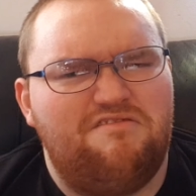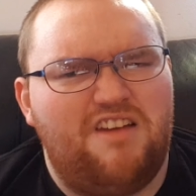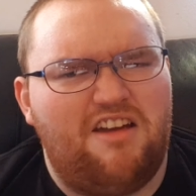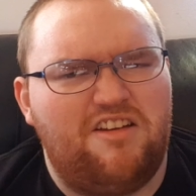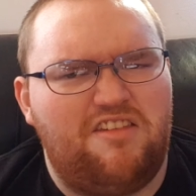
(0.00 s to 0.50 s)

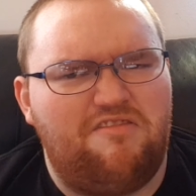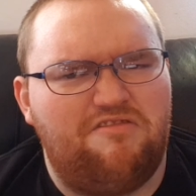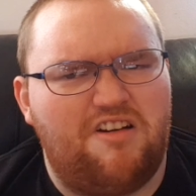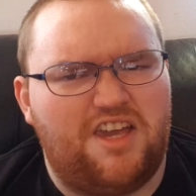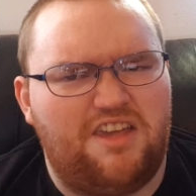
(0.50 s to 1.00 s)
Very
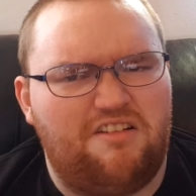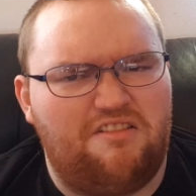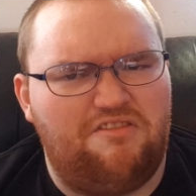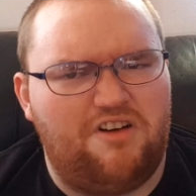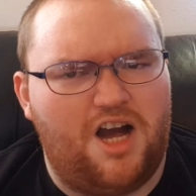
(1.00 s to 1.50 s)
fucking
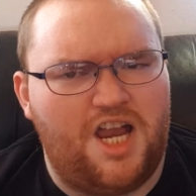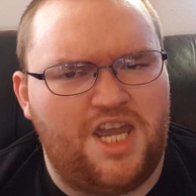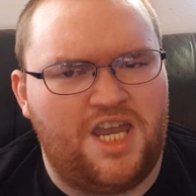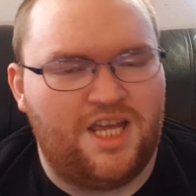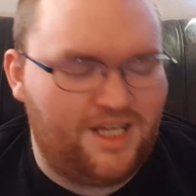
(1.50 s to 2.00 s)

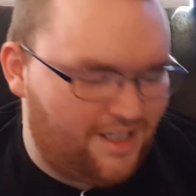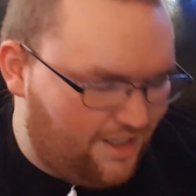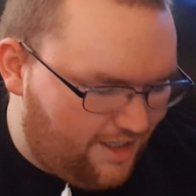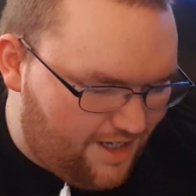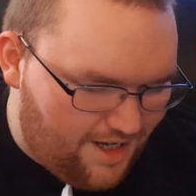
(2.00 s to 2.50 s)

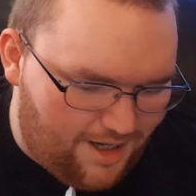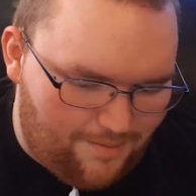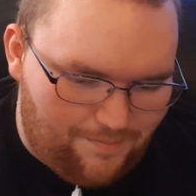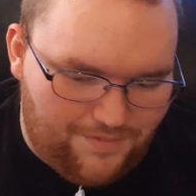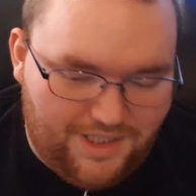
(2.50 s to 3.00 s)

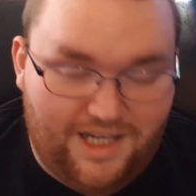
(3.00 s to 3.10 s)
fun.